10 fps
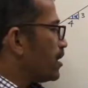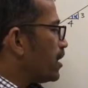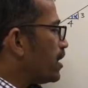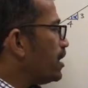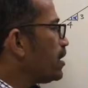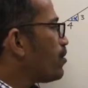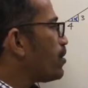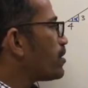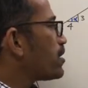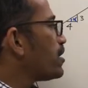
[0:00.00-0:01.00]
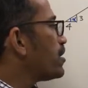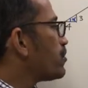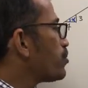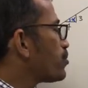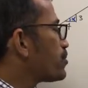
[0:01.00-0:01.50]
Any
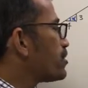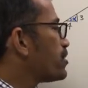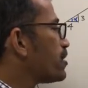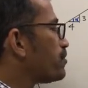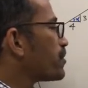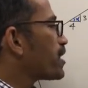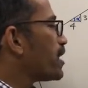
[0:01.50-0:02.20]
concurrent force system